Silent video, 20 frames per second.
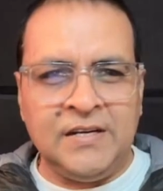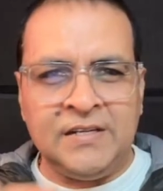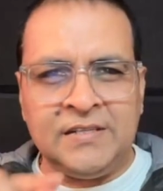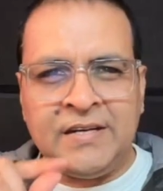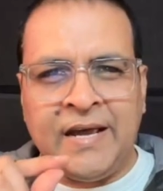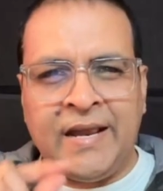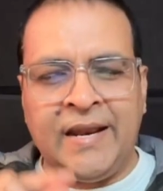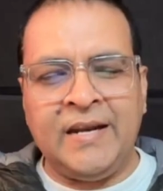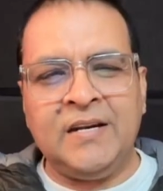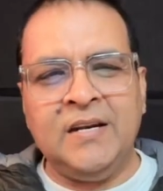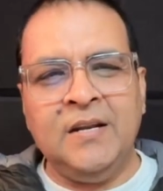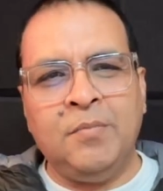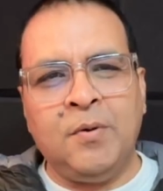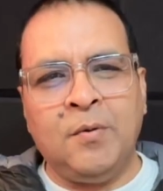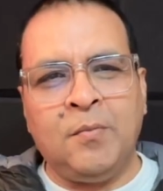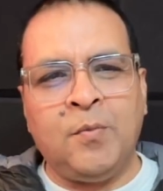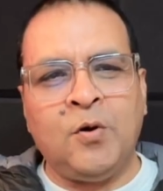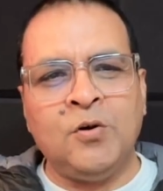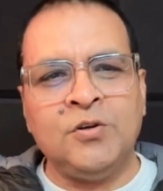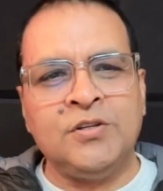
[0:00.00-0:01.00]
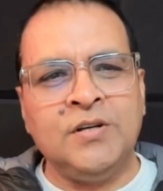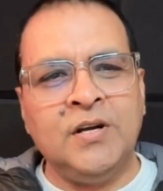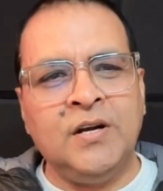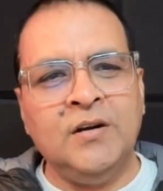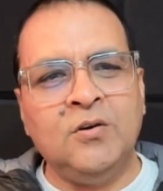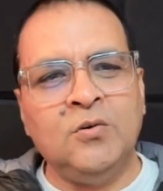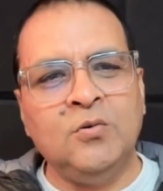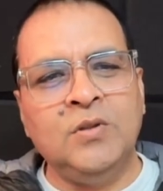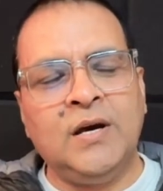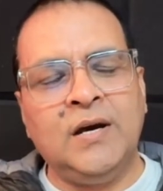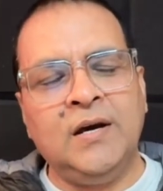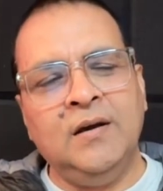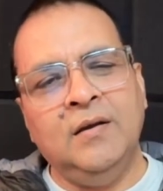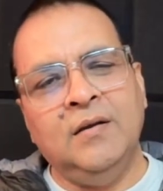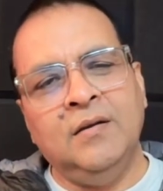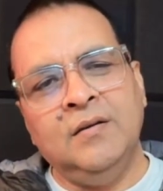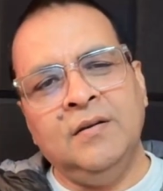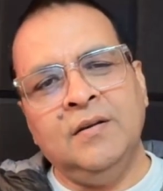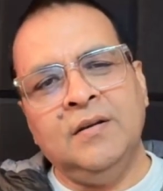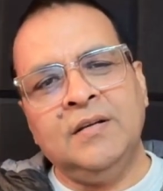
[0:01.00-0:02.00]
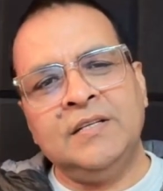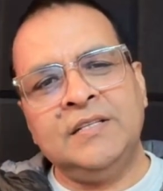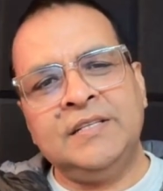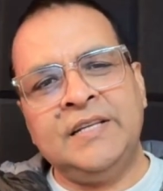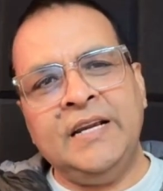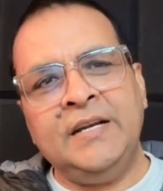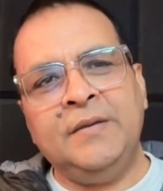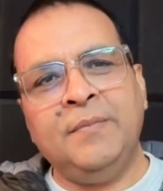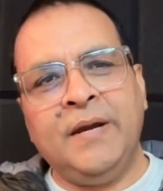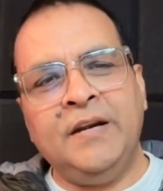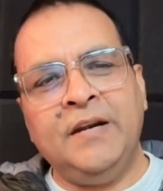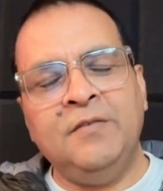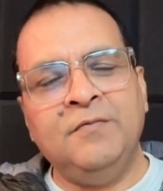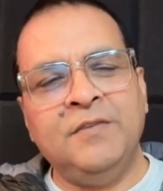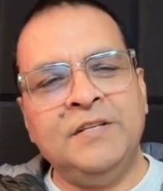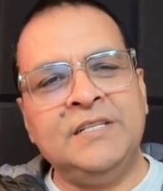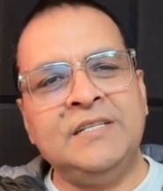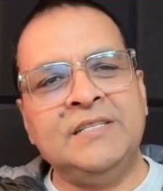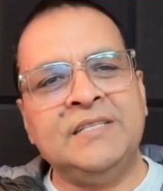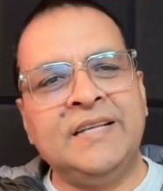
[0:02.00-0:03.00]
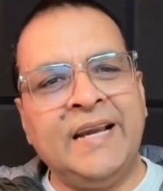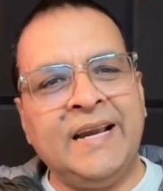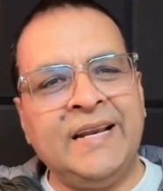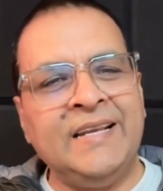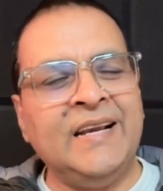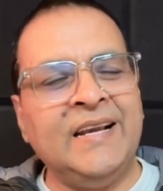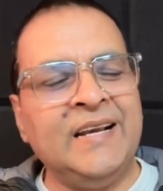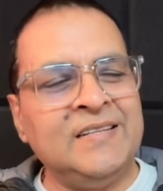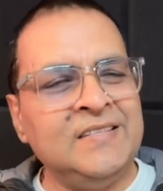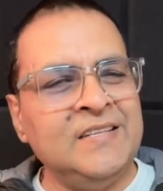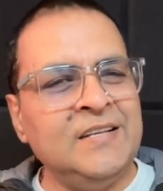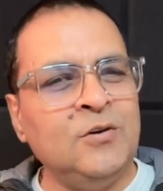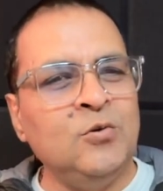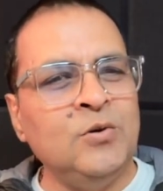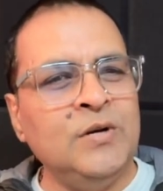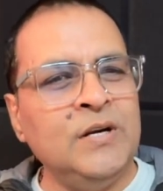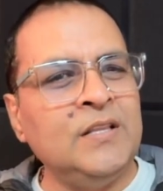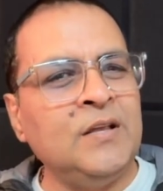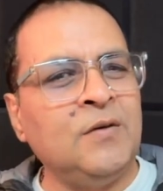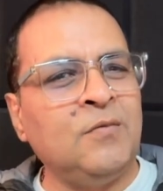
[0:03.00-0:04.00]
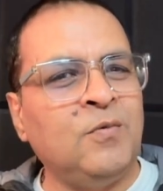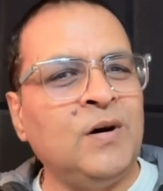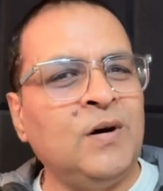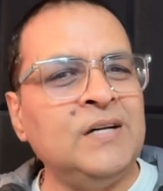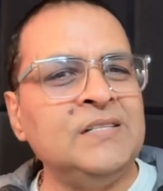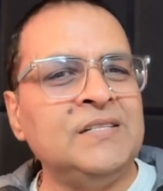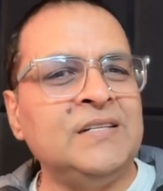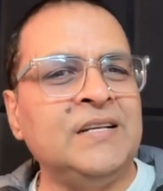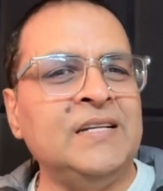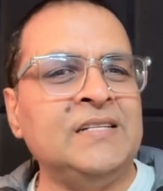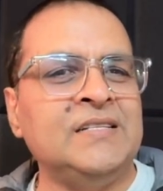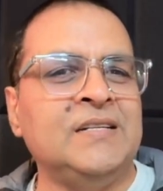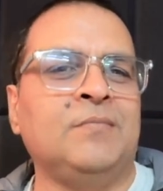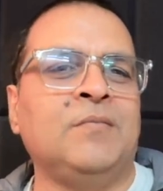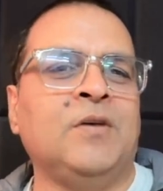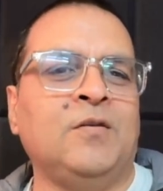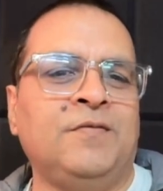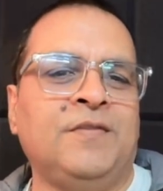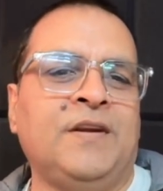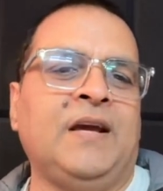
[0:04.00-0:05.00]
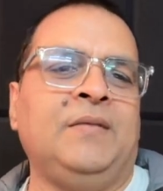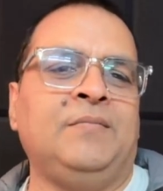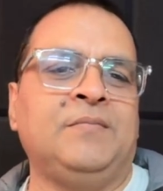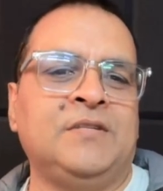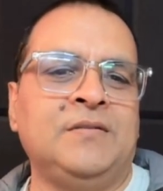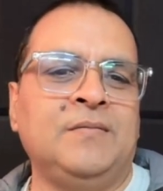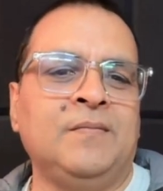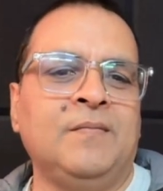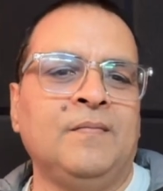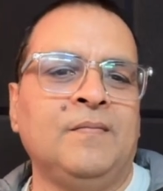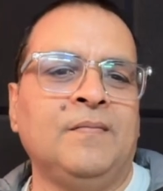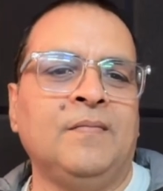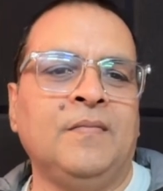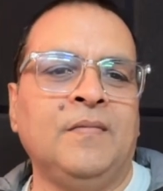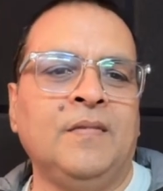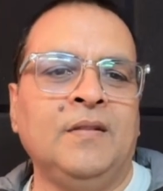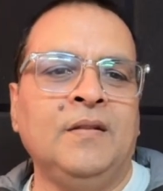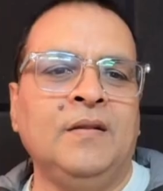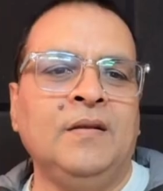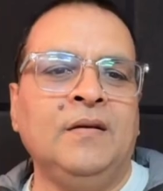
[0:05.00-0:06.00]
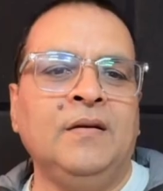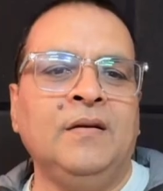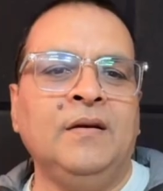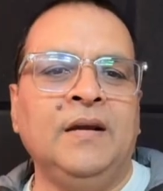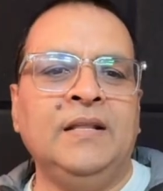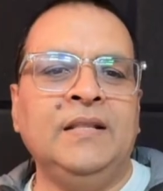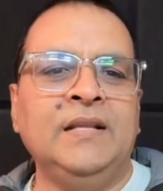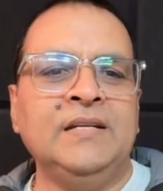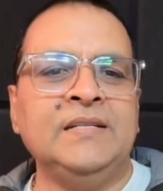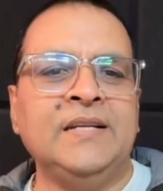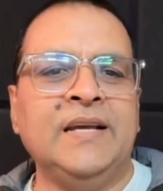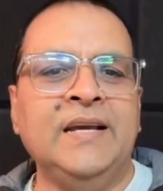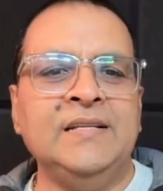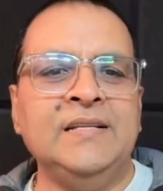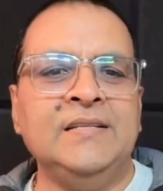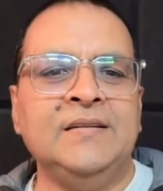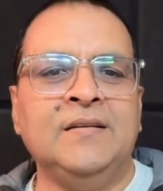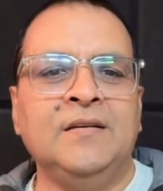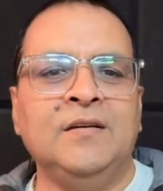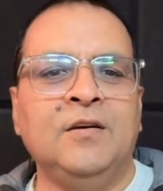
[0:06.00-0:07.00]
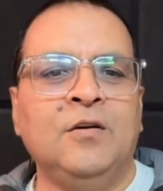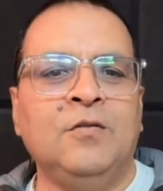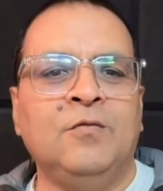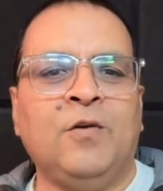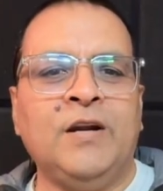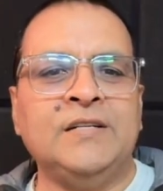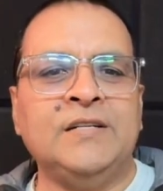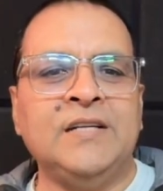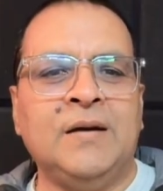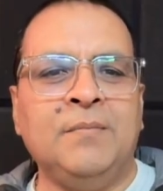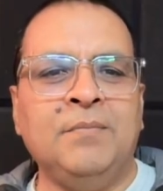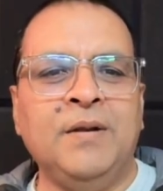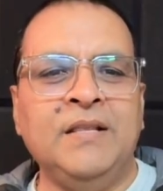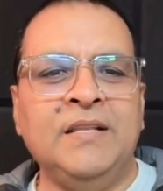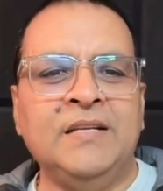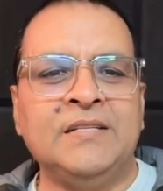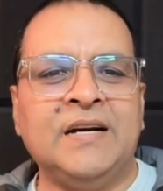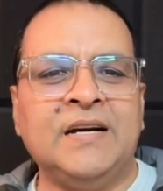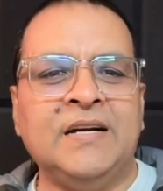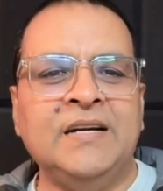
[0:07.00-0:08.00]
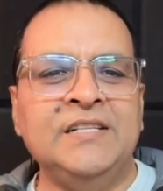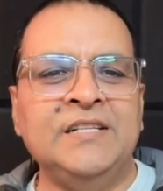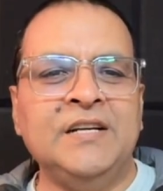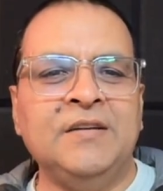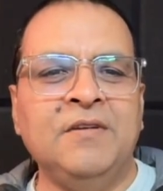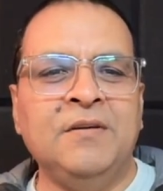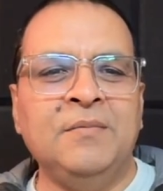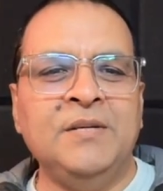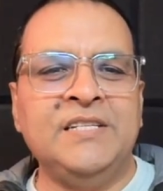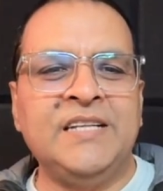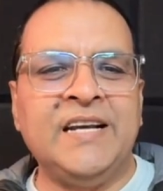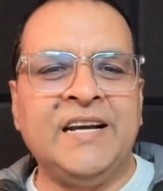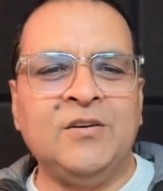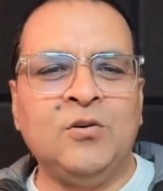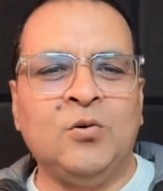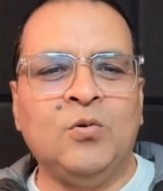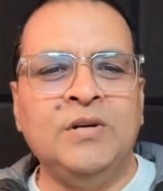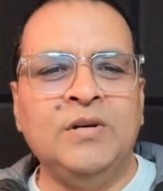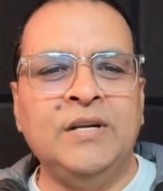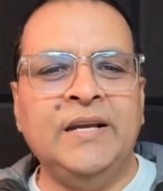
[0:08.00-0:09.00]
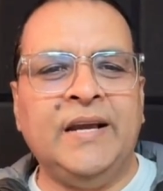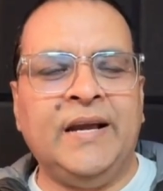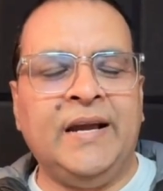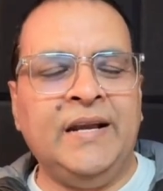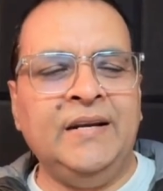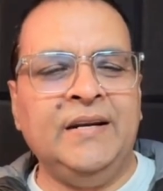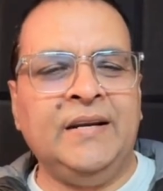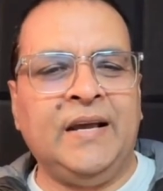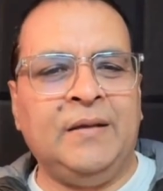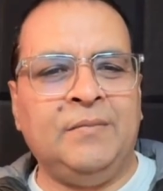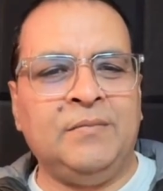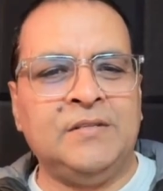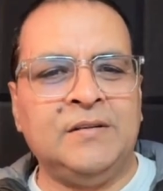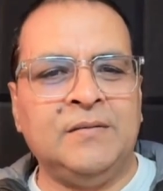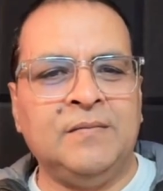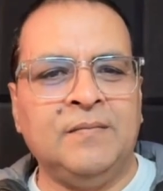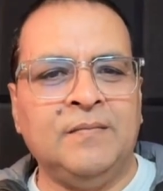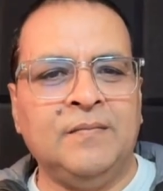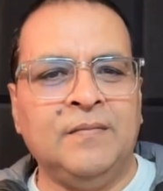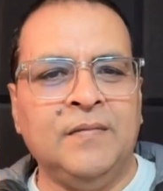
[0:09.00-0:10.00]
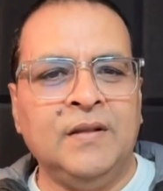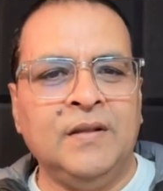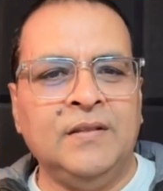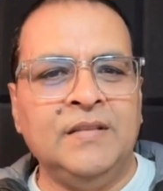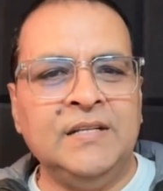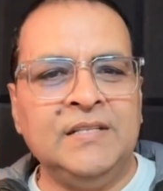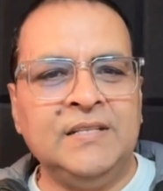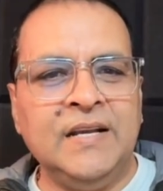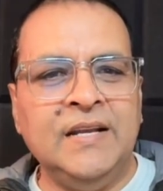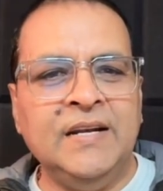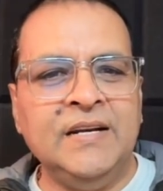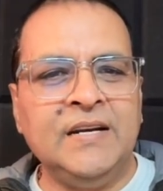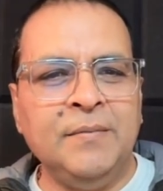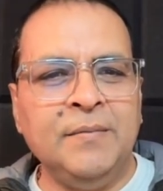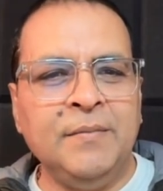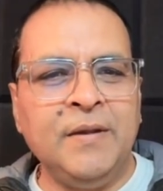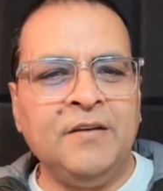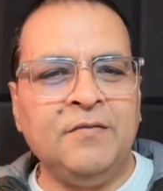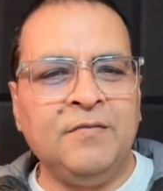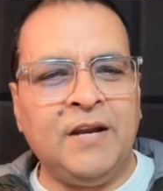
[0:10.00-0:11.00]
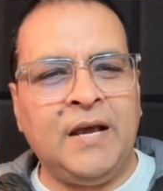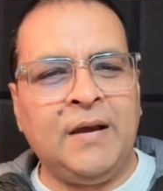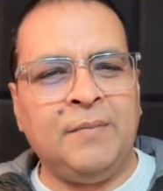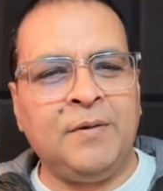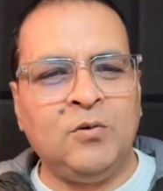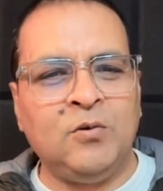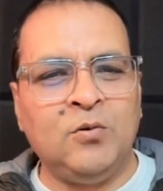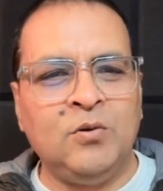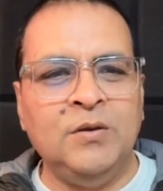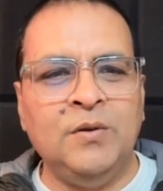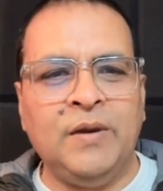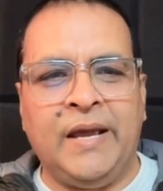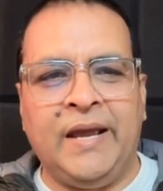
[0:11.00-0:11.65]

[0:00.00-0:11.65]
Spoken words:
is directly proportional to the statement which is getting executed the worst case number of times. In this case, for example, this condition will be checked only n times. This increment will happen only